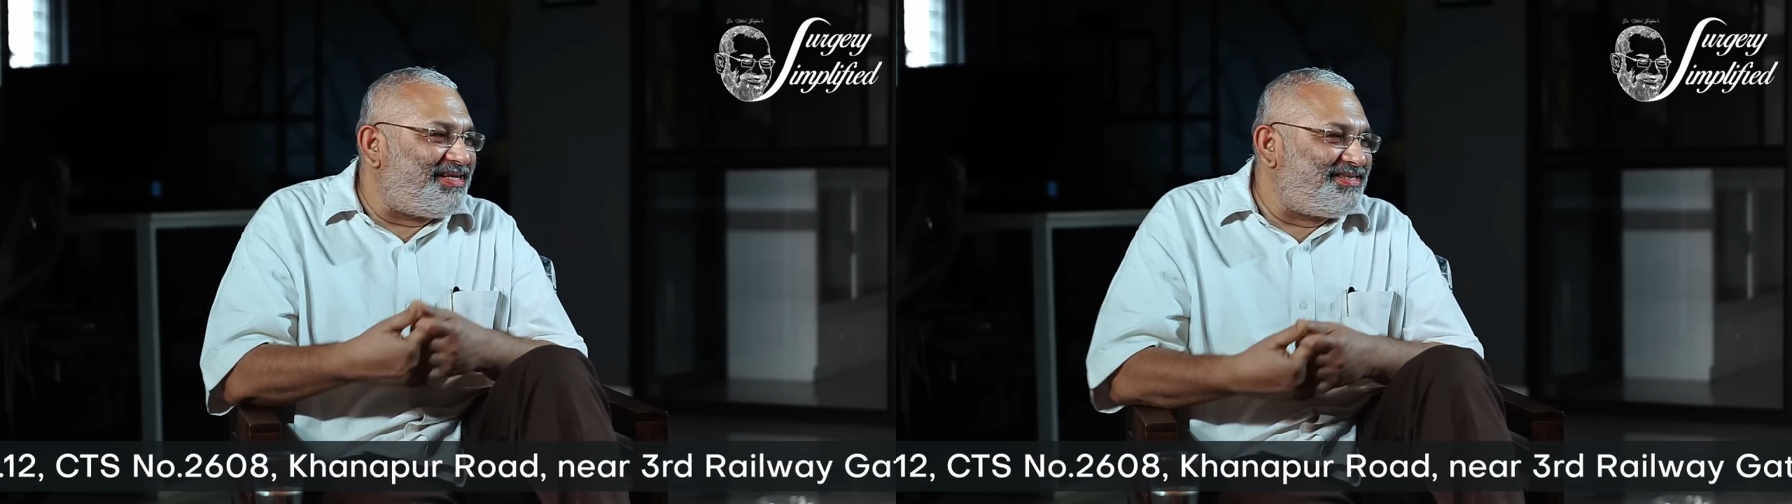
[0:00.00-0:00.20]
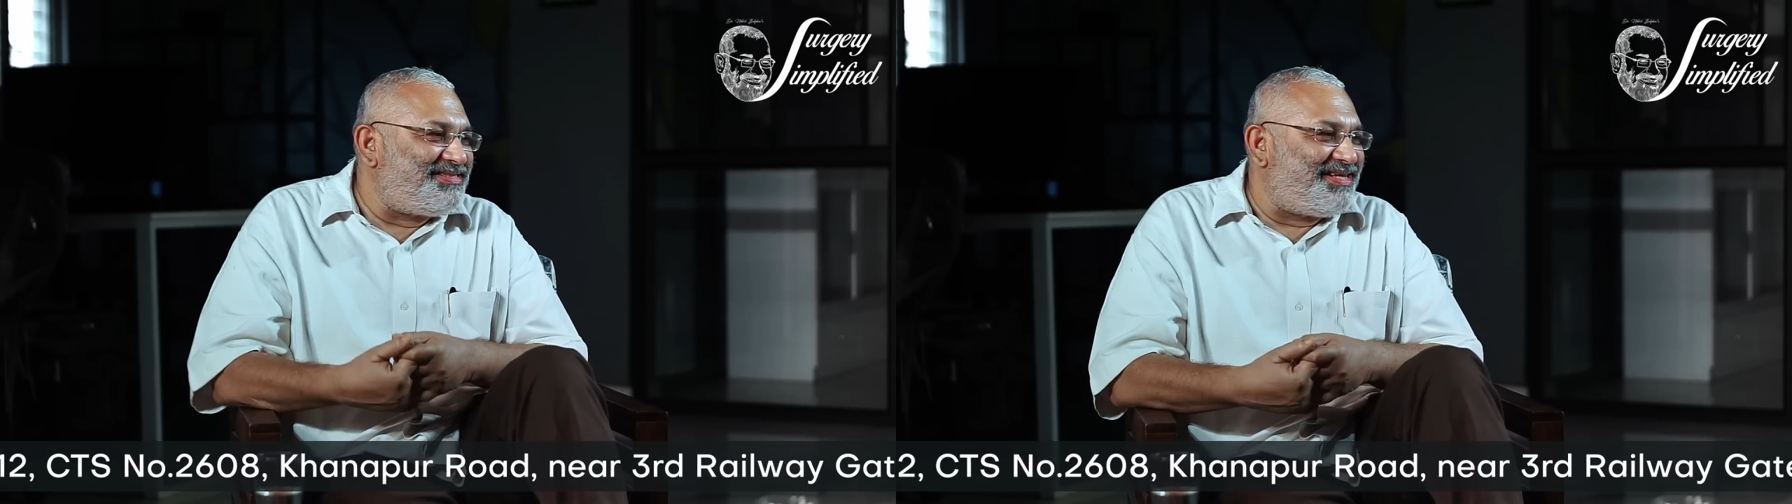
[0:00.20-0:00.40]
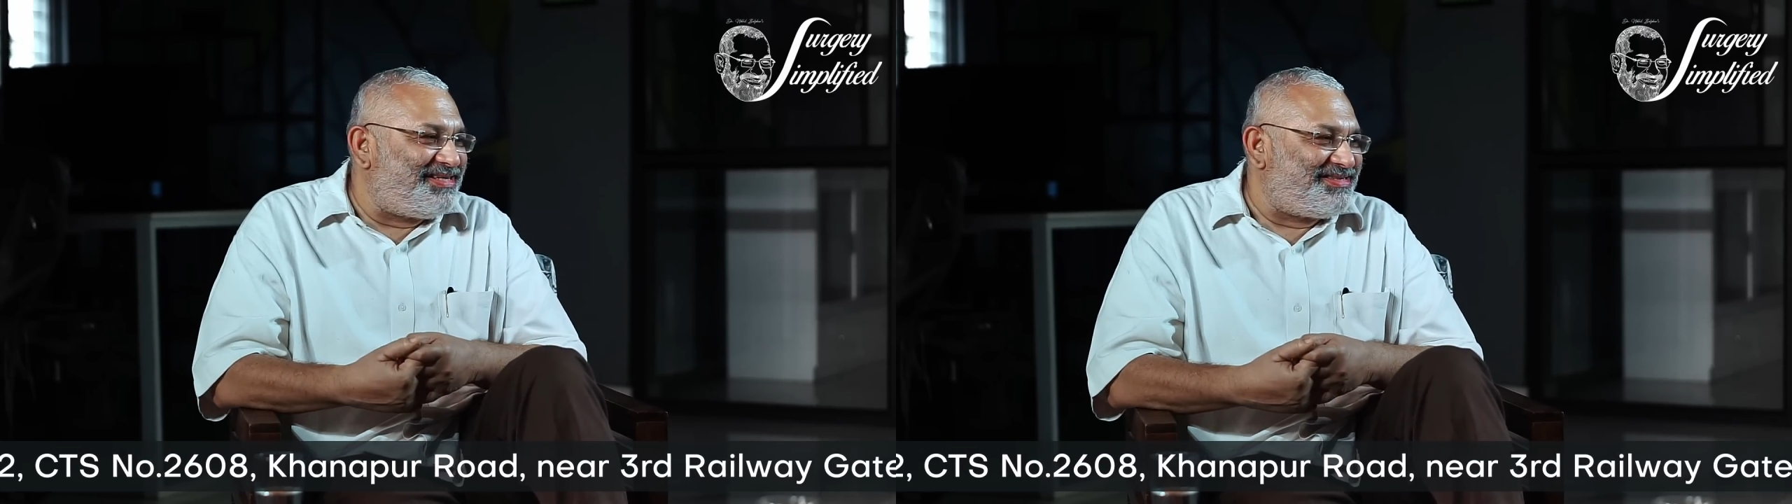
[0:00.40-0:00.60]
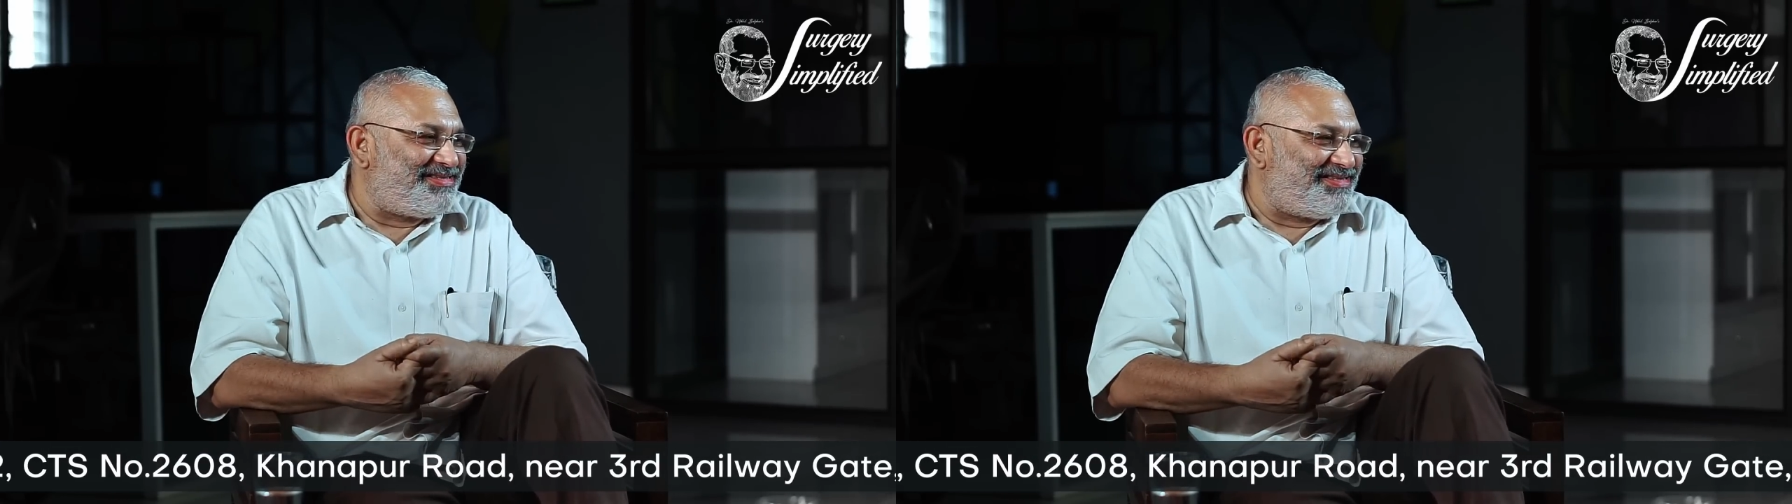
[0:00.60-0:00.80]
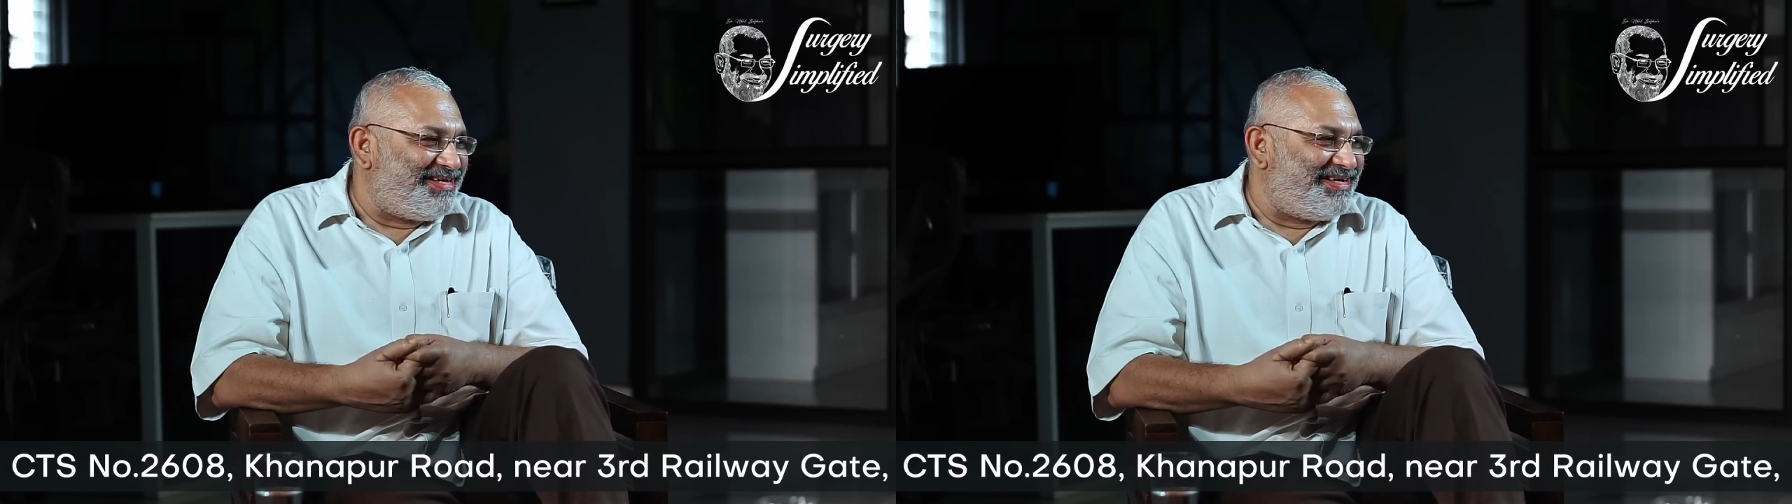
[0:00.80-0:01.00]

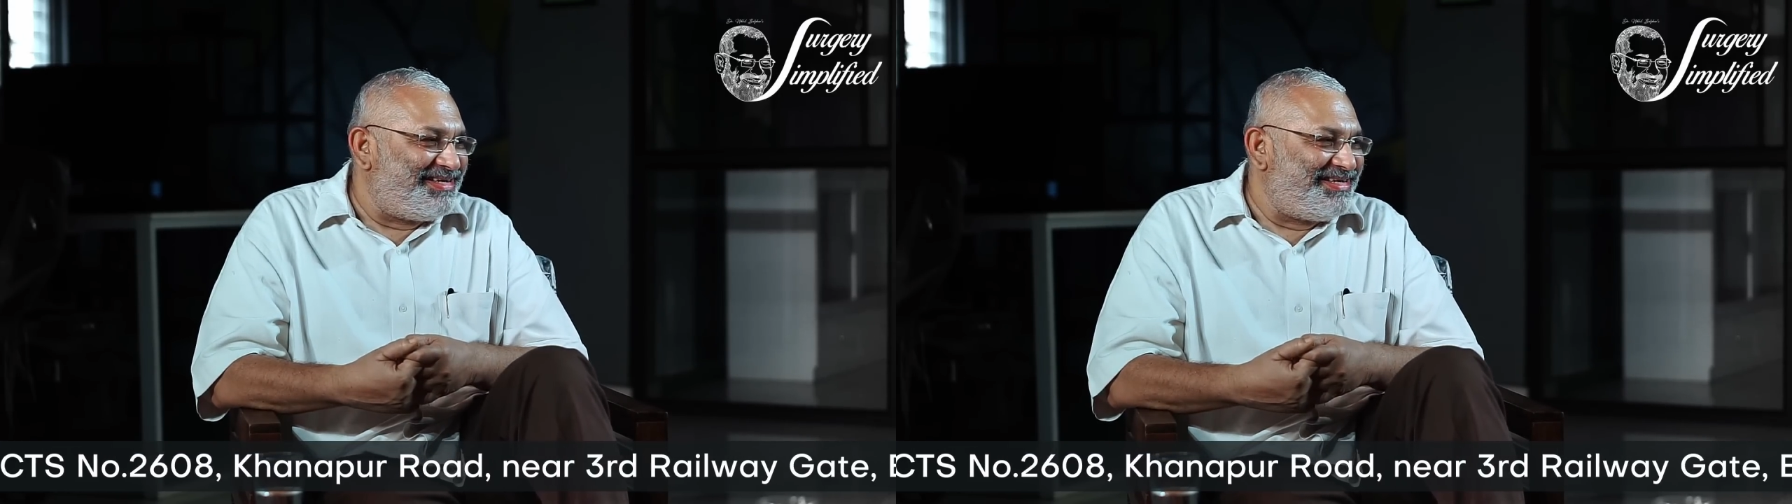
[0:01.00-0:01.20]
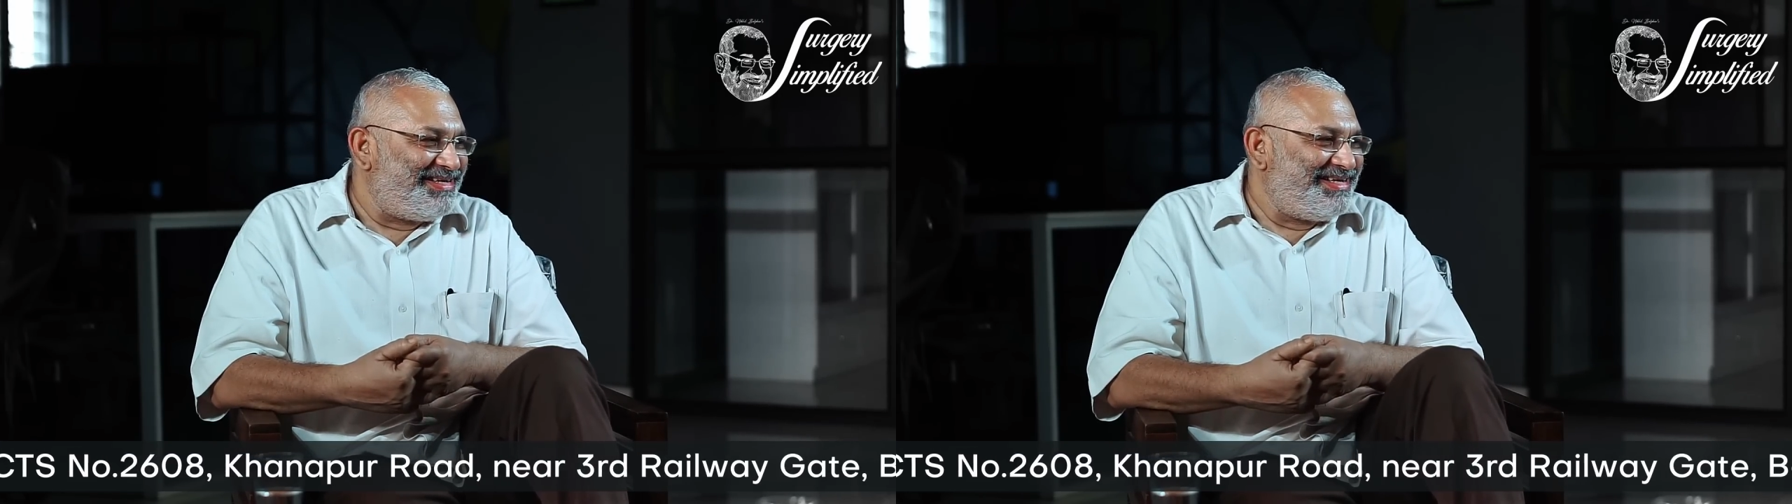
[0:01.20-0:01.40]
unnecessary surgery.